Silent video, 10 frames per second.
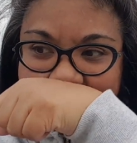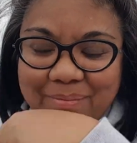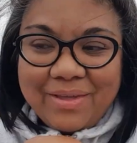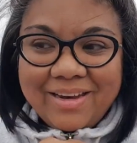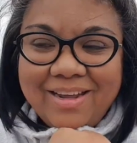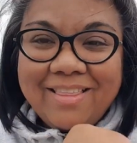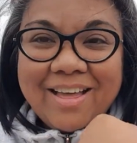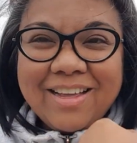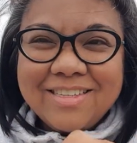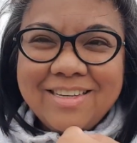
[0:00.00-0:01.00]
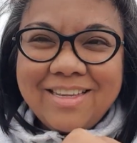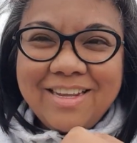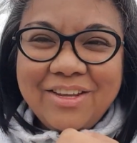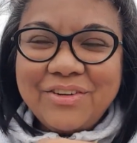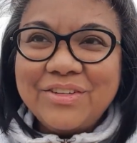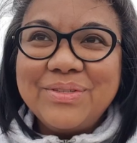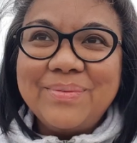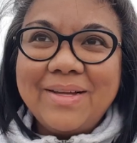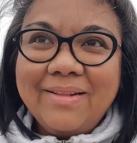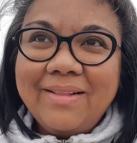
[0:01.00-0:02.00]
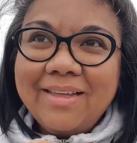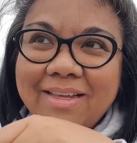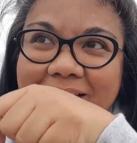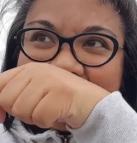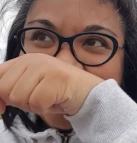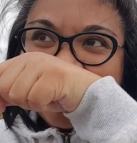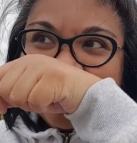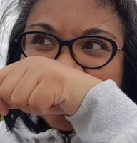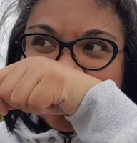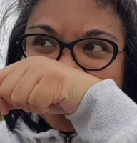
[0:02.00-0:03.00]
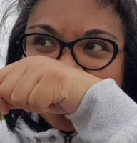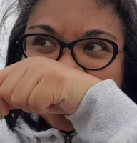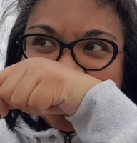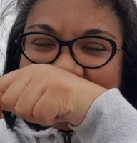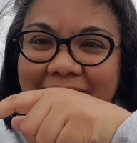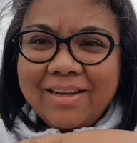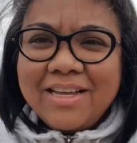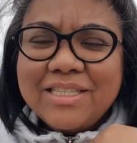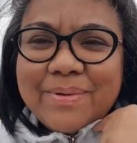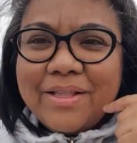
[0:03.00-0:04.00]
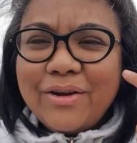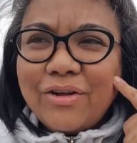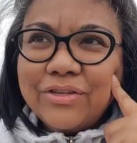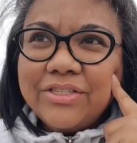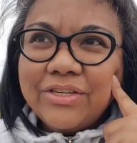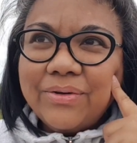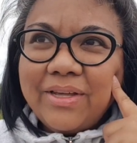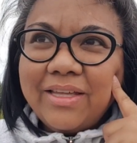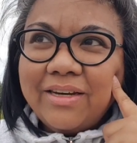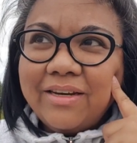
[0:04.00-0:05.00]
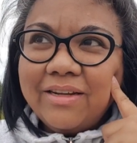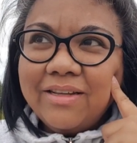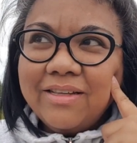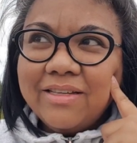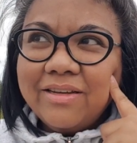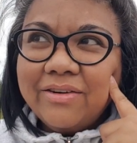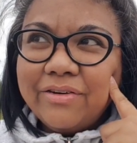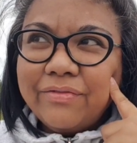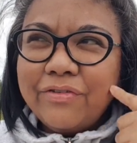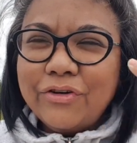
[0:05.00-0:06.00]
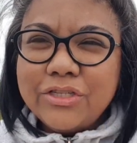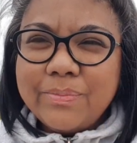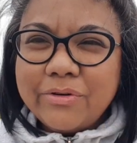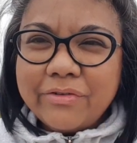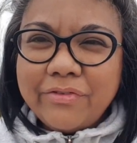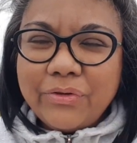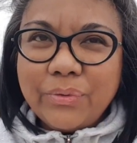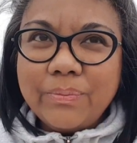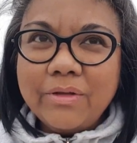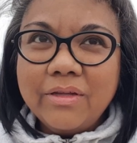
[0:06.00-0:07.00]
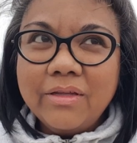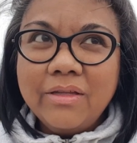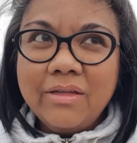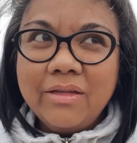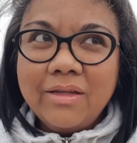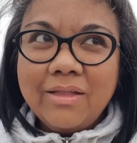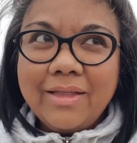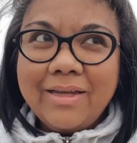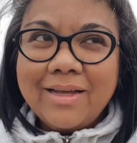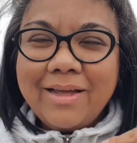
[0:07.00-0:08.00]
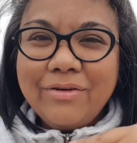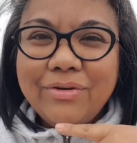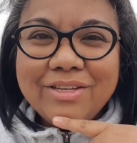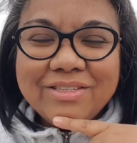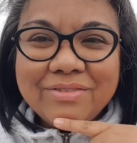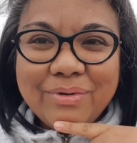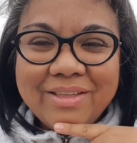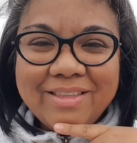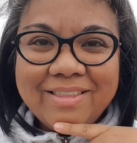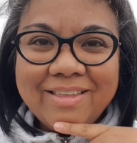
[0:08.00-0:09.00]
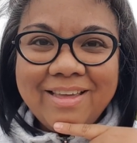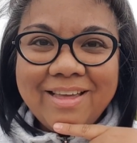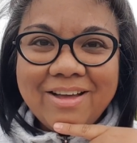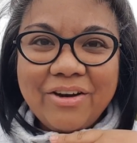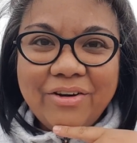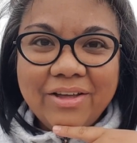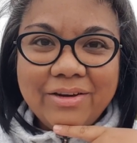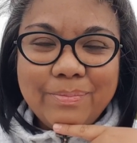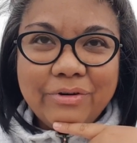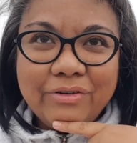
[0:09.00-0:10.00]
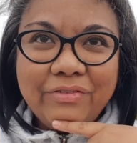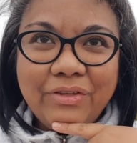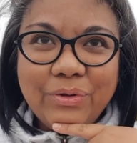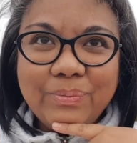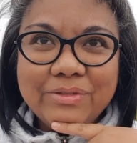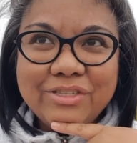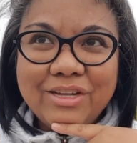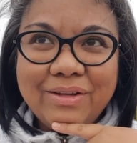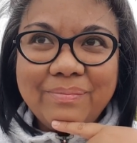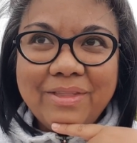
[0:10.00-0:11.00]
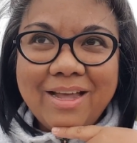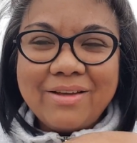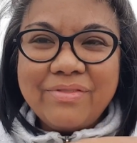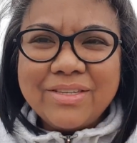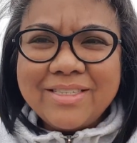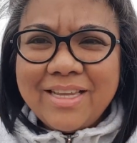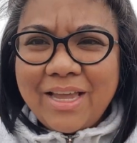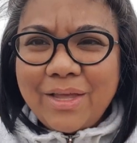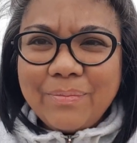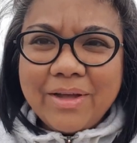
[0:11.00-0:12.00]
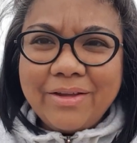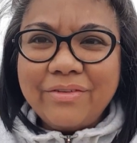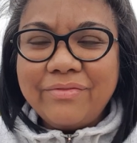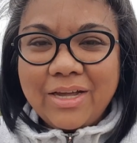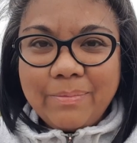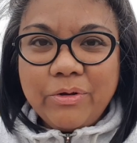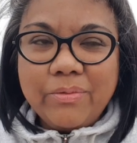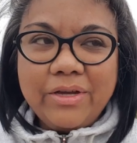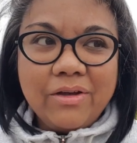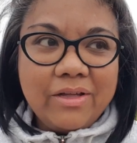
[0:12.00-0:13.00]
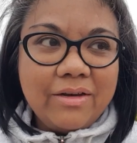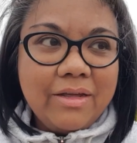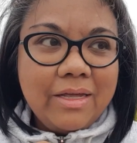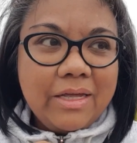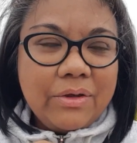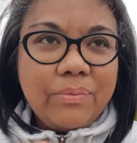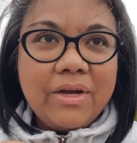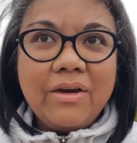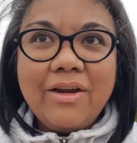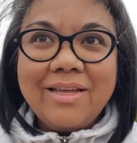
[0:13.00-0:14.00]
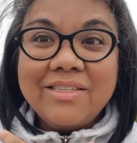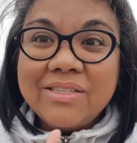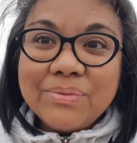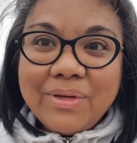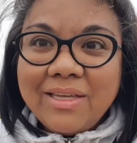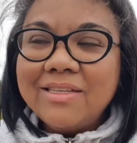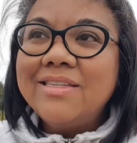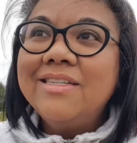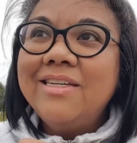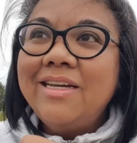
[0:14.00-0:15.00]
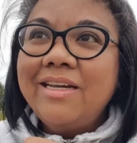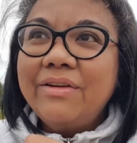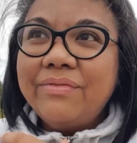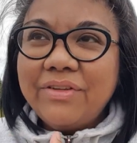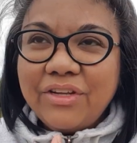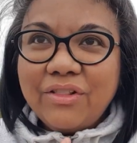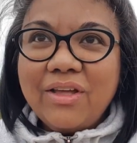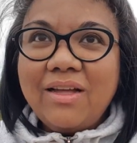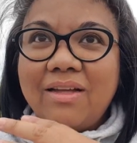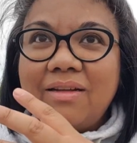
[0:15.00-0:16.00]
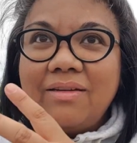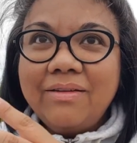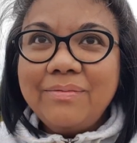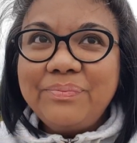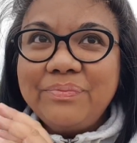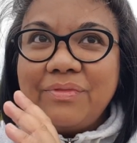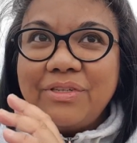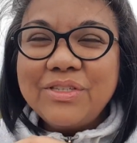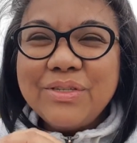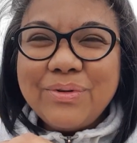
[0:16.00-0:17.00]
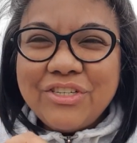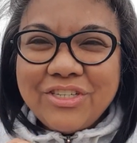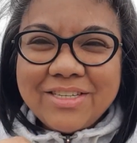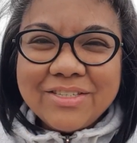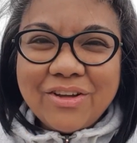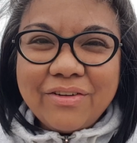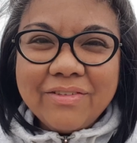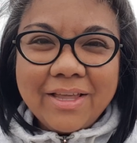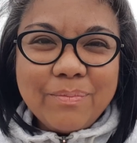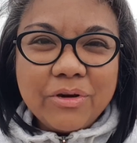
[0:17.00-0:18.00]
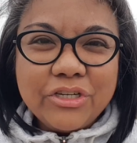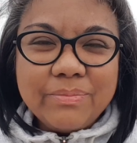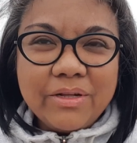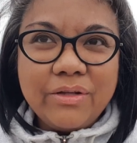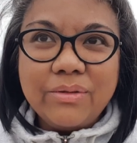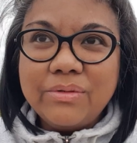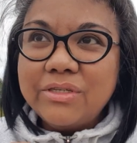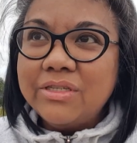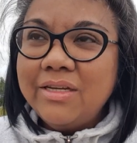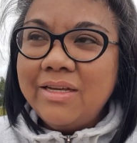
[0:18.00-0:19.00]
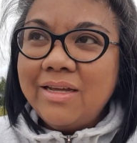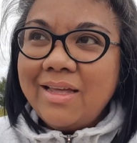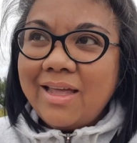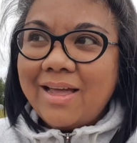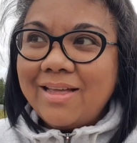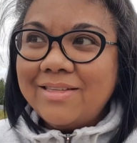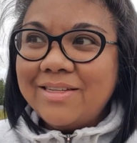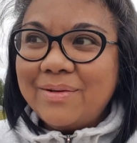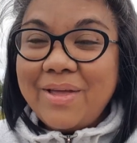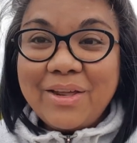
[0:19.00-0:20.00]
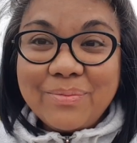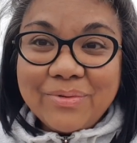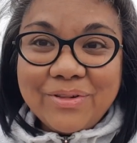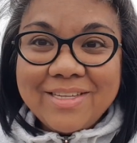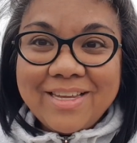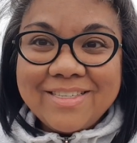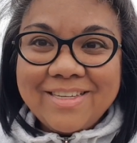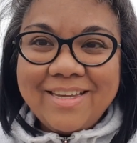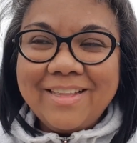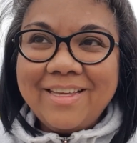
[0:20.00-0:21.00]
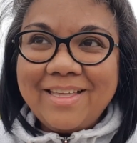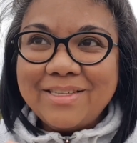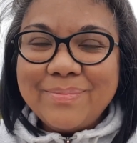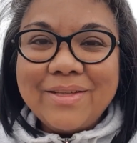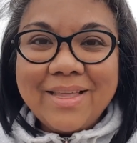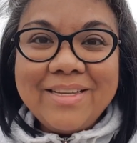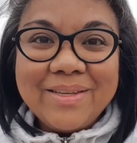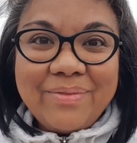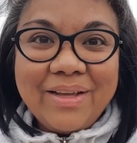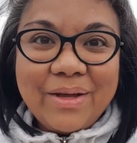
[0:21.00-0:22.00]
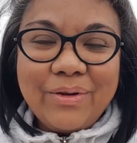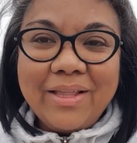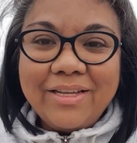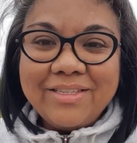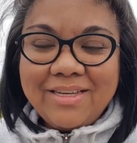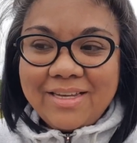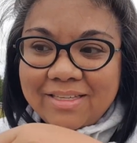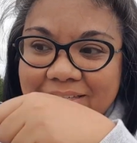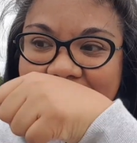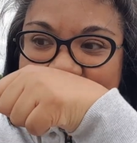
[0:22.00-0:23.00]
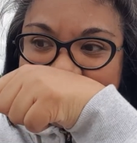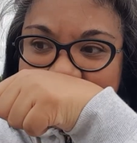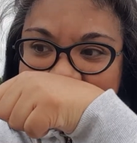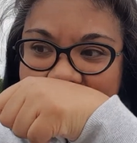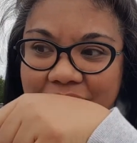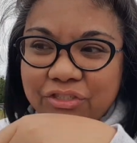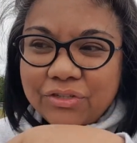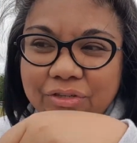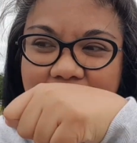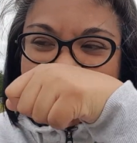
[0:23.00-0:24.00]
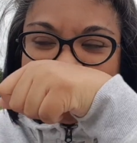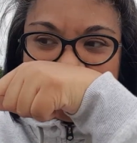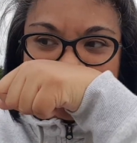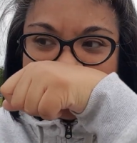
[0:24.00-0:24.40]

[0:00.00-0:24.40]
I'm getting that in here as well. I think I smell it also in her first perfume. Like, I noticed with Ariana perfumes, they have the same kind of vibe going on where it's sweet, vanilla, squishy, soft, like marshmallows, and edible tasting. Like, they smell like something I would like to eat. Sugary.